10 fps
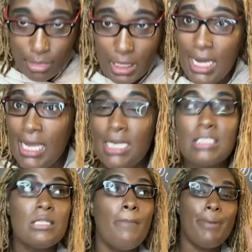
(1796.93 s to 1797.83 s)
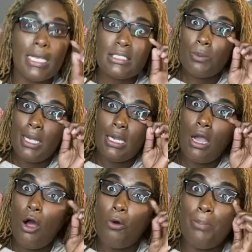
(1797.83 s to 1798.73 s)
And henna is the best way to
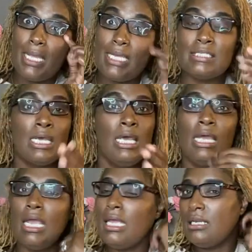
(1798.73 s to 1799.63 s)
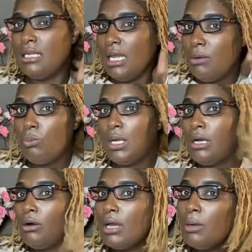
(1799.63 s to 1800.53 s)
go because it
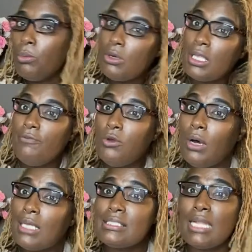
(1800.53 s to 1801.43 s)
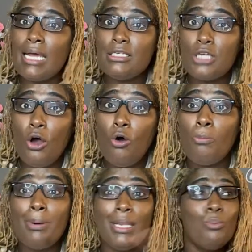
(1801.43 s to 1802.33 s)
will give you a slight tone,
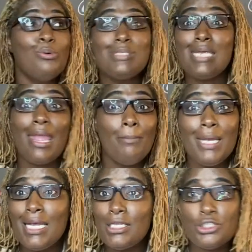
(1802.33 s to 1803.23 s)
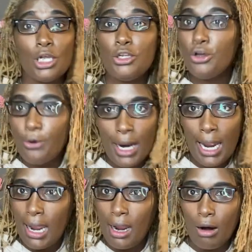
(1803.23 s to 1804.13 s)
but it won't damage your
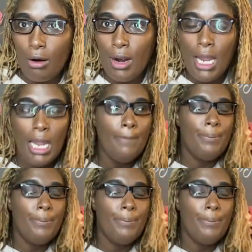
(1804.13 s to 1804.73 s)
hair. It